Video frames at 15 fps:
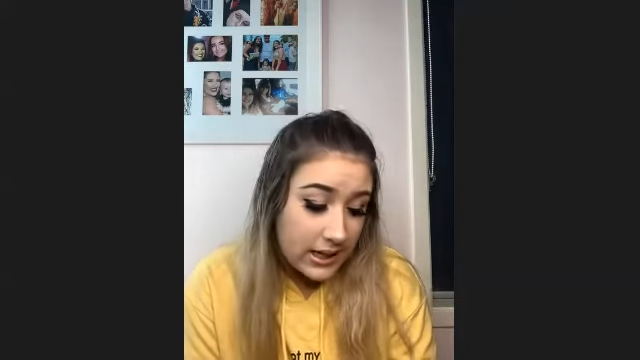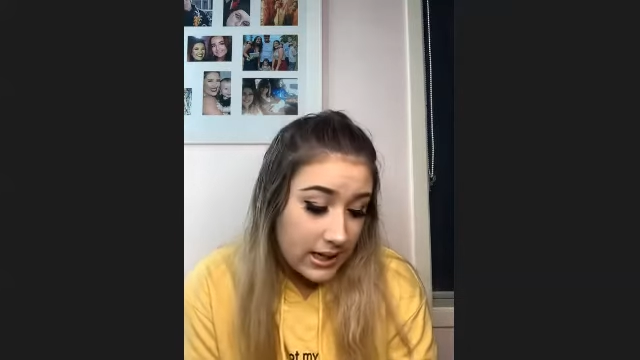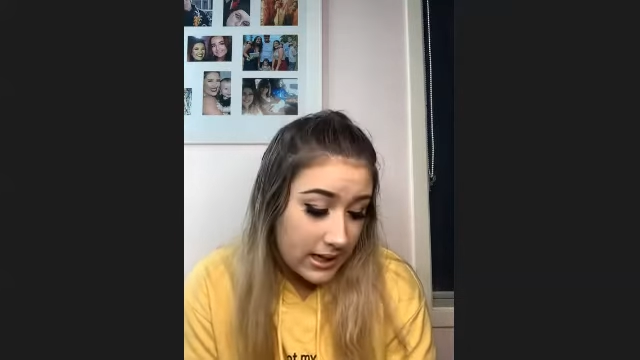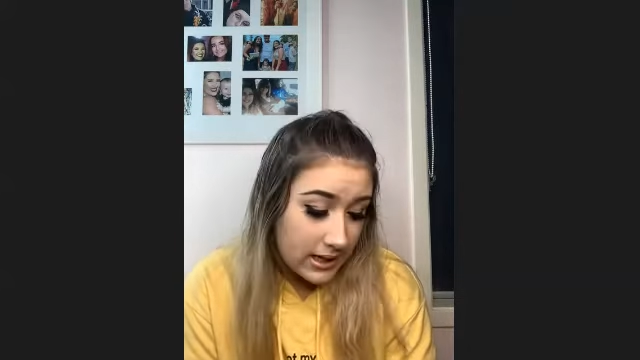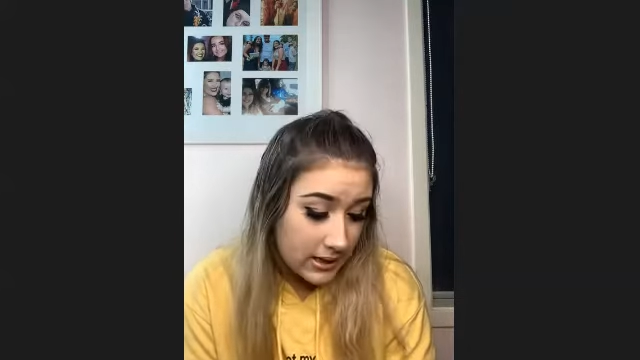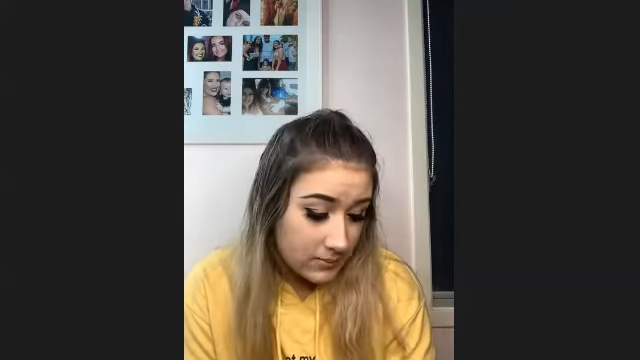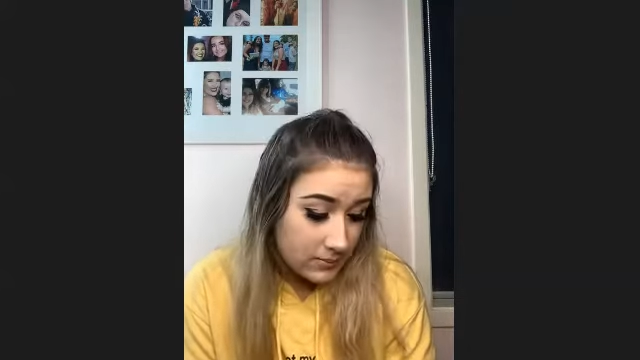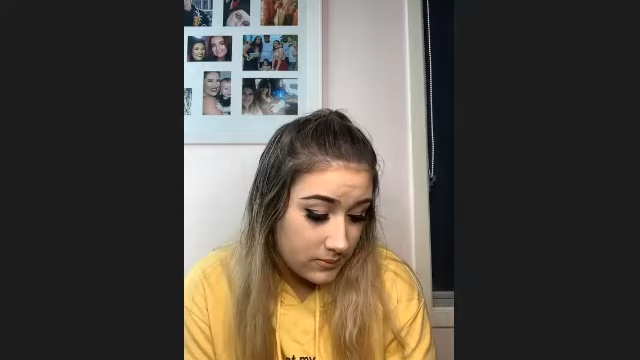
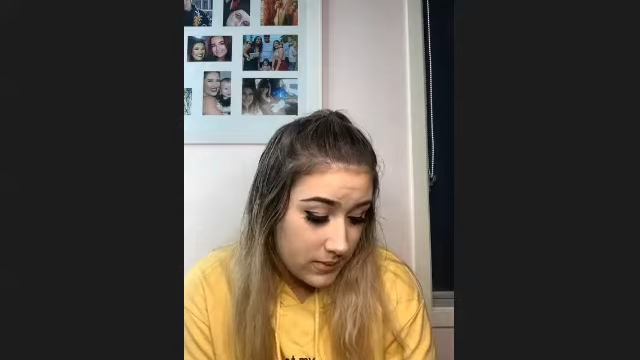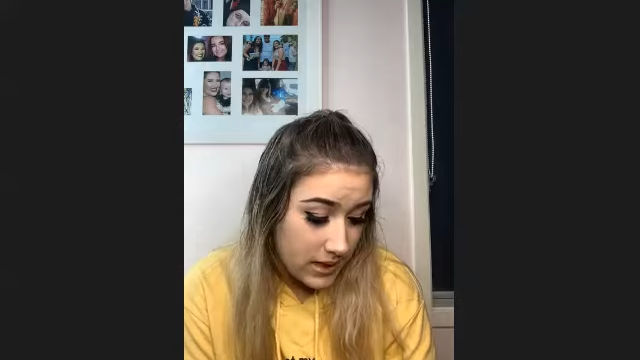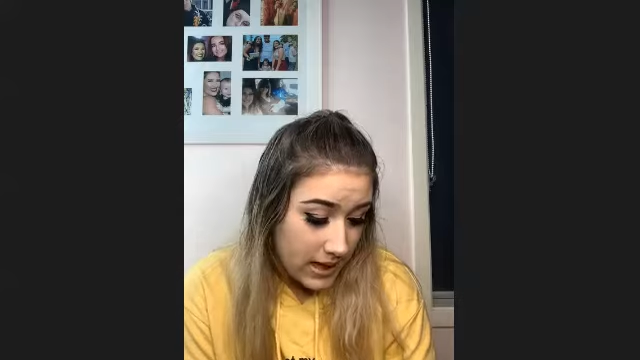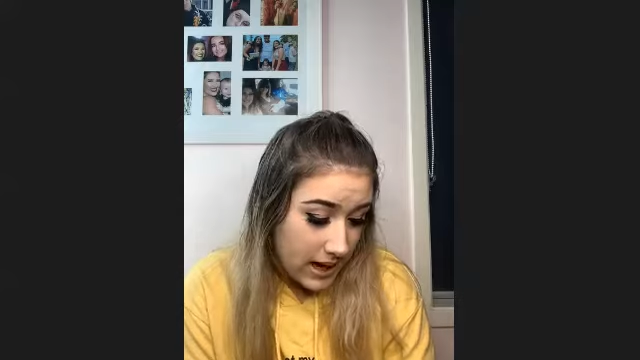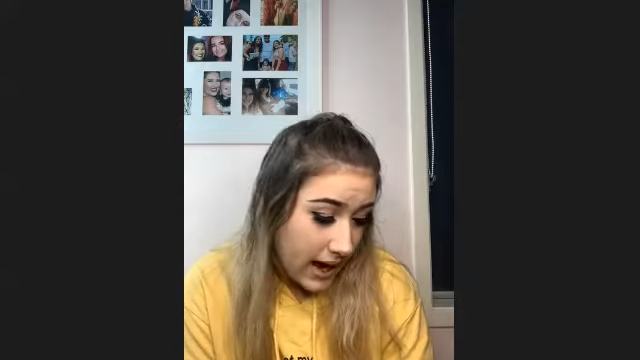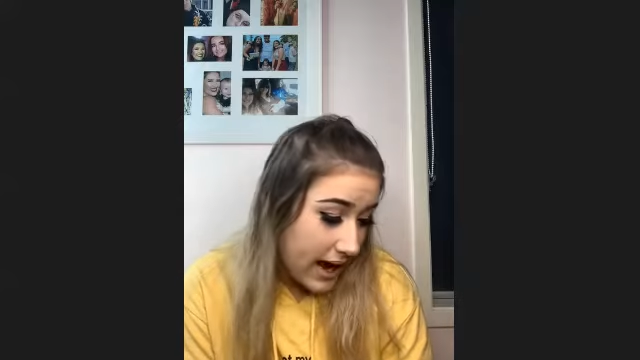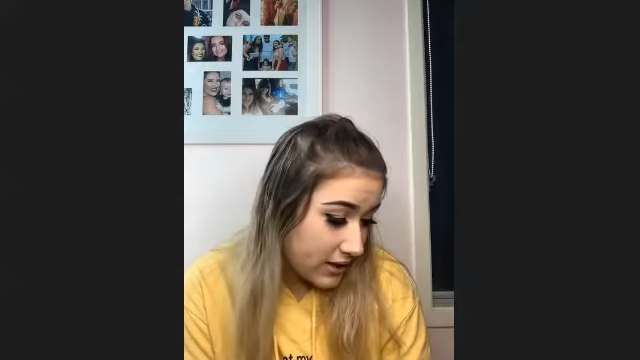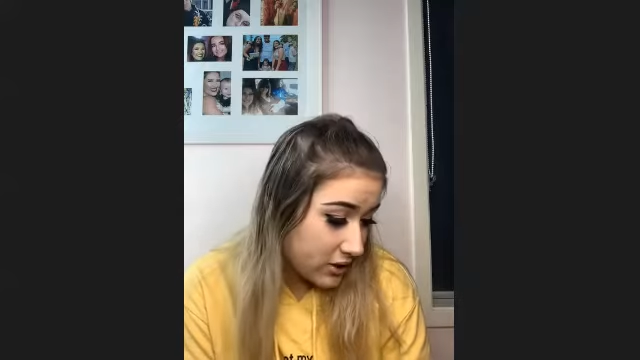And
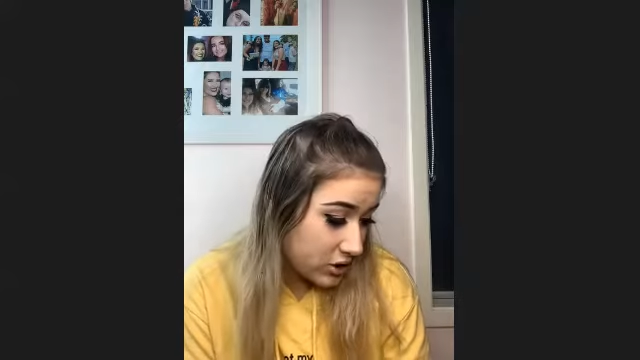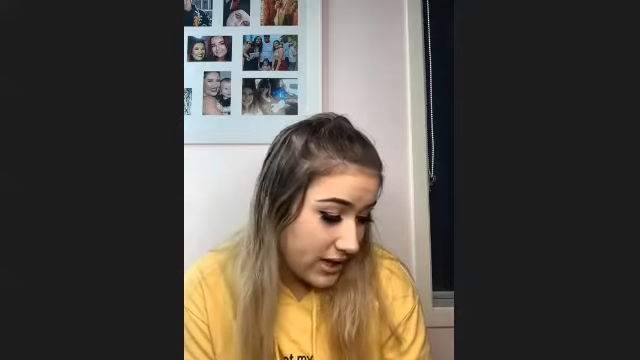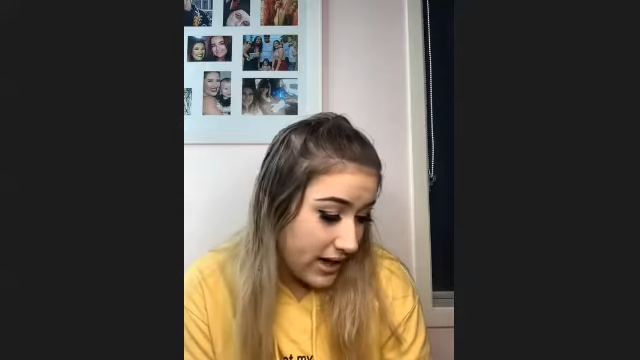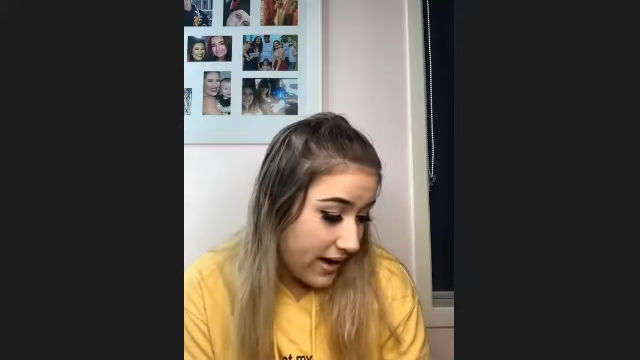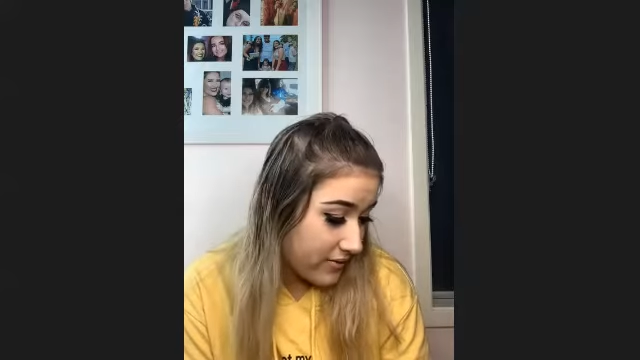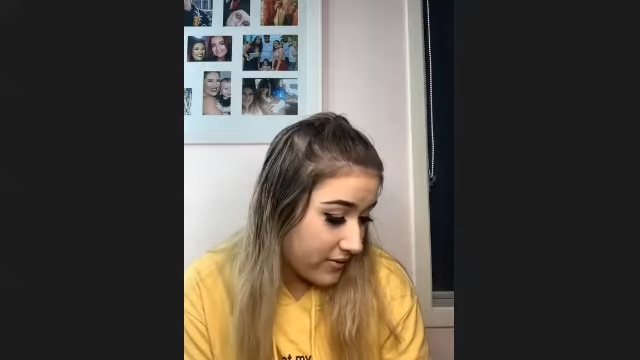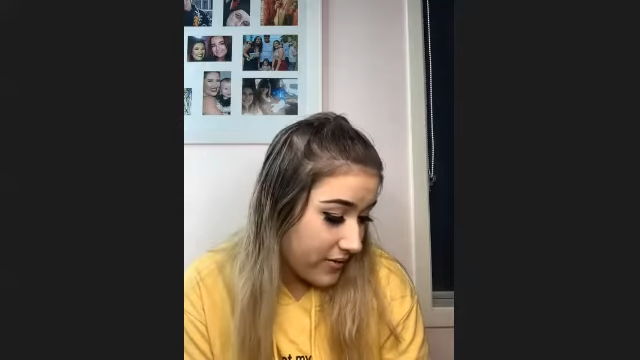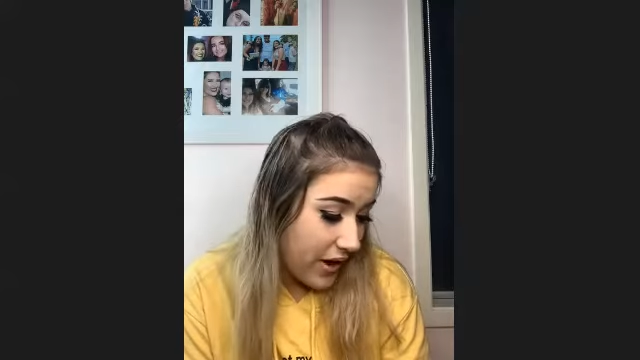I actually
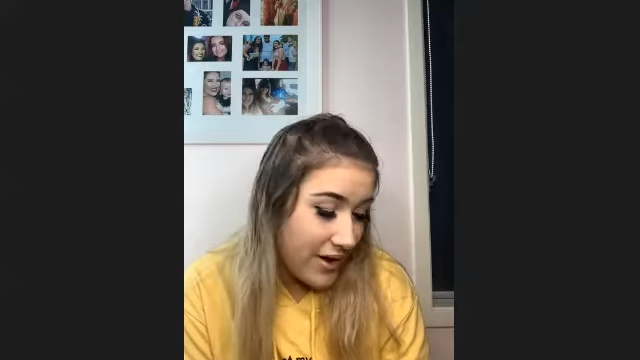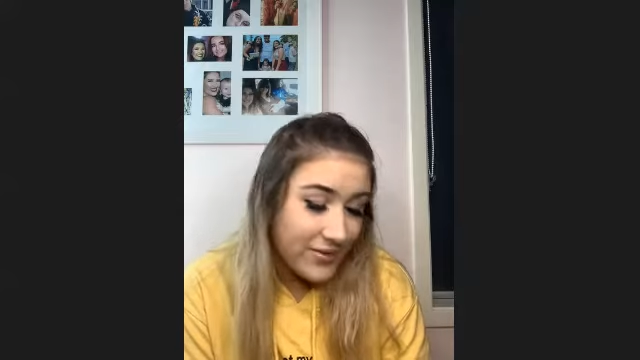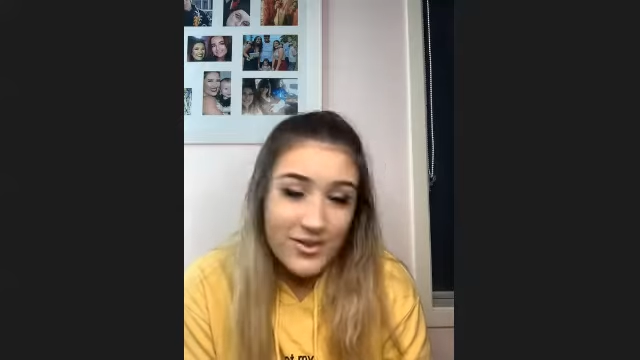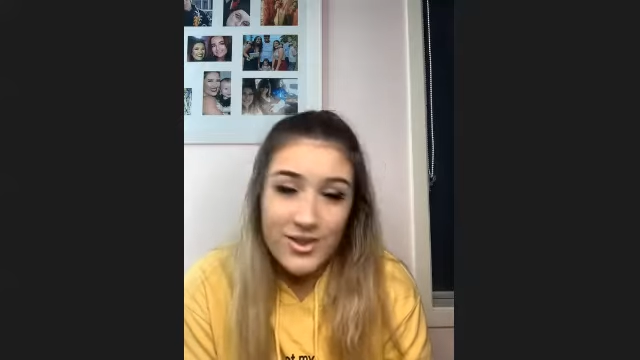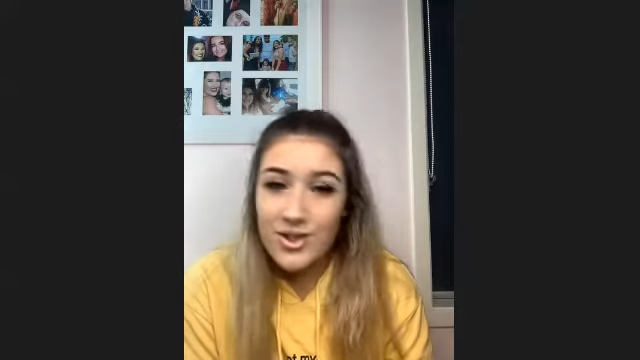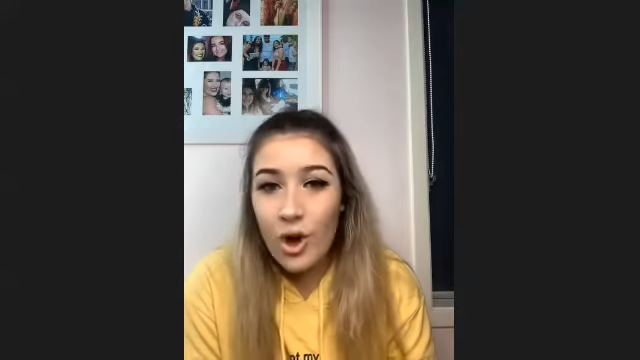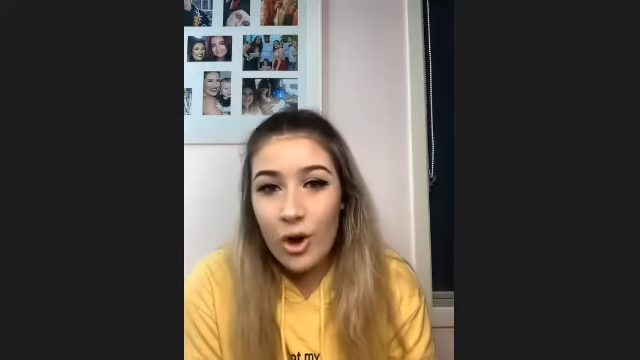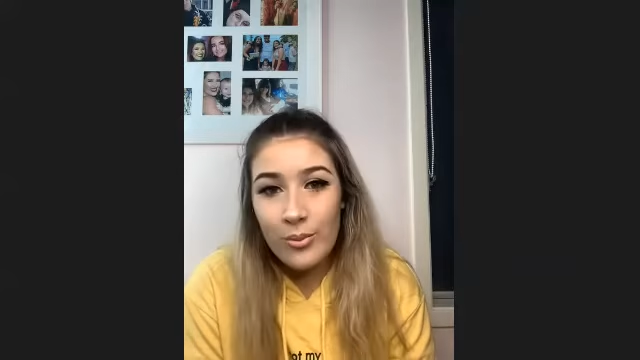have so